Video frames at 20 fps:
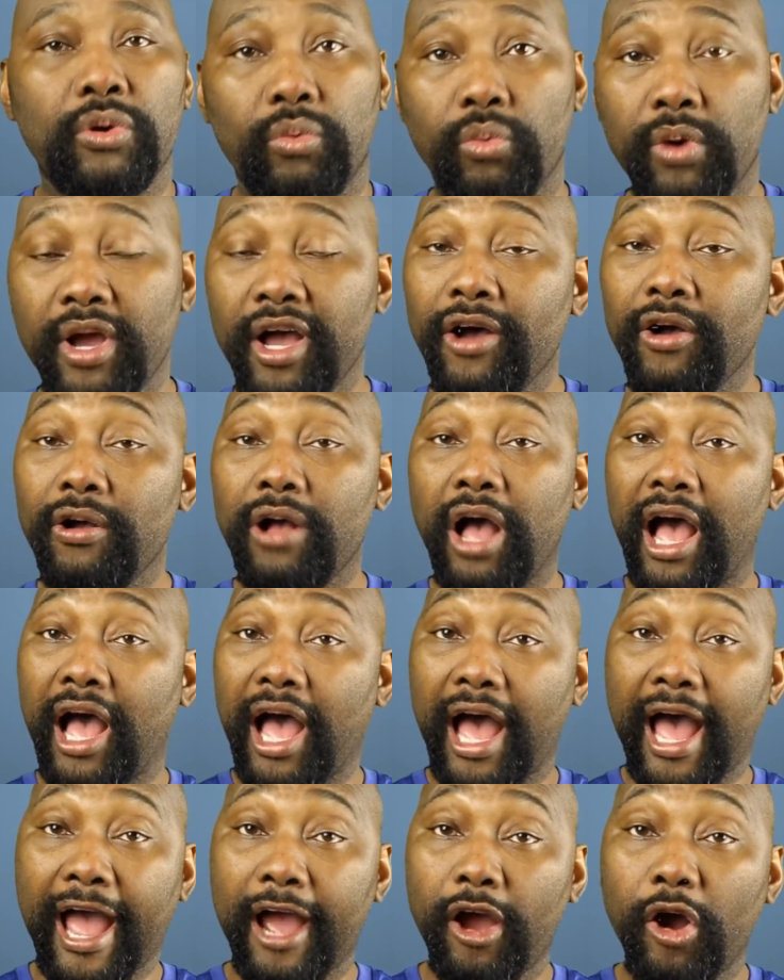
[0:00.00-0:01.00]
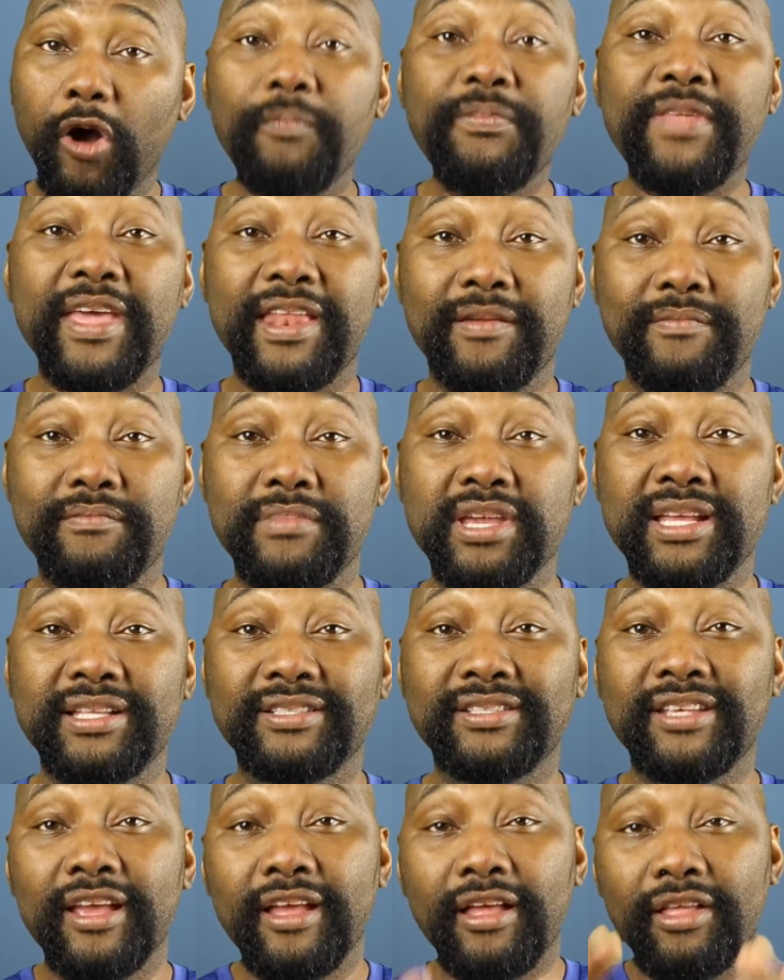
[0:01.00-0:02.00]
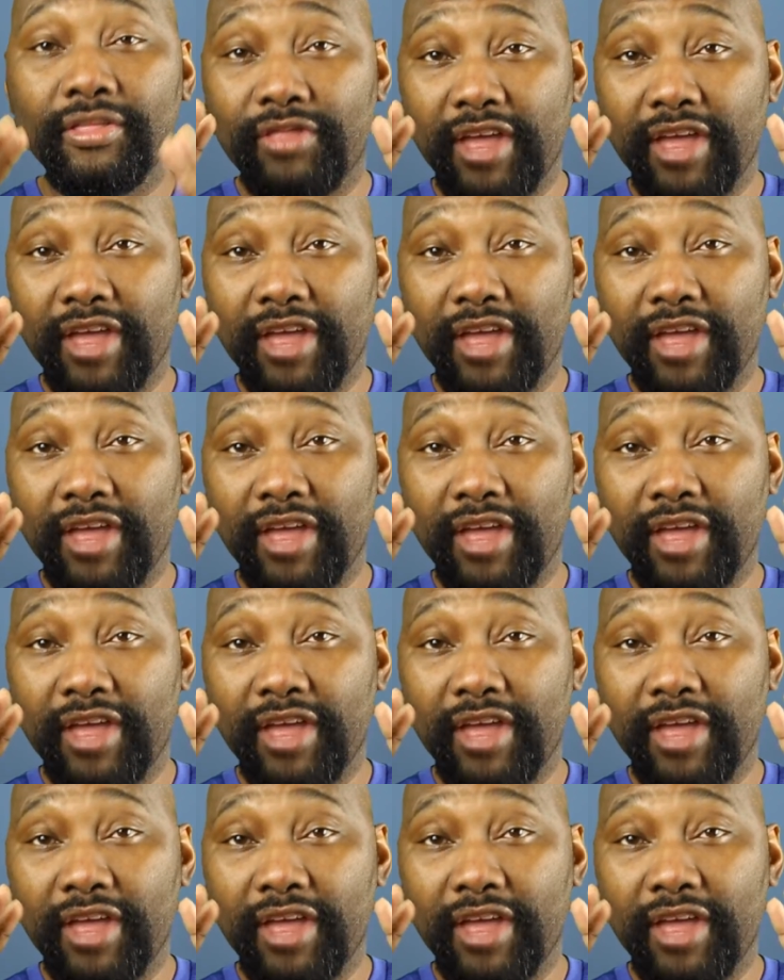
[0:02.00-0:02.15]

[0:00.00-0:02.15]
Well, I hope that it means